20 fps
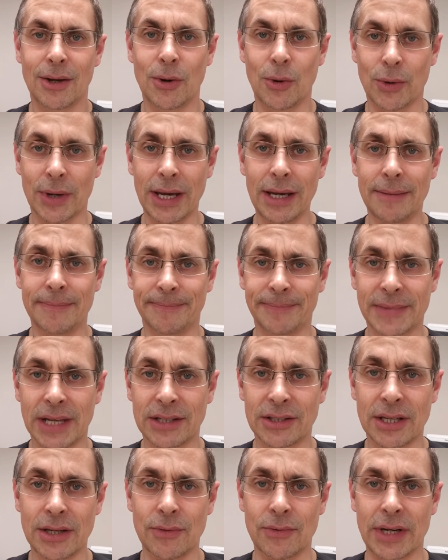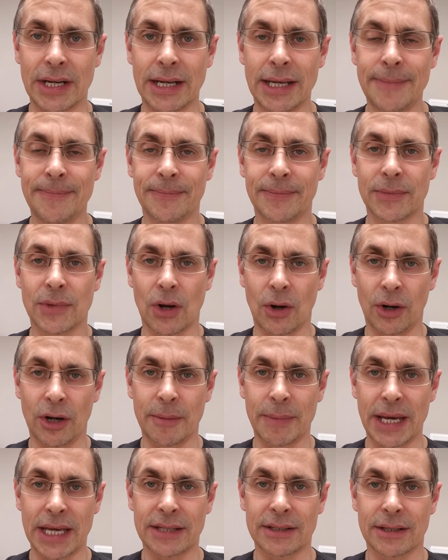Okay, that's it really. All the
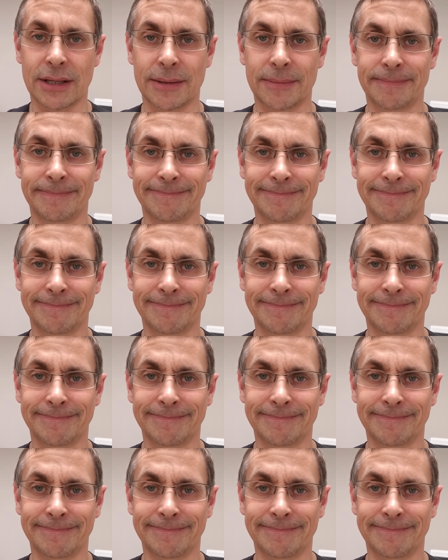best.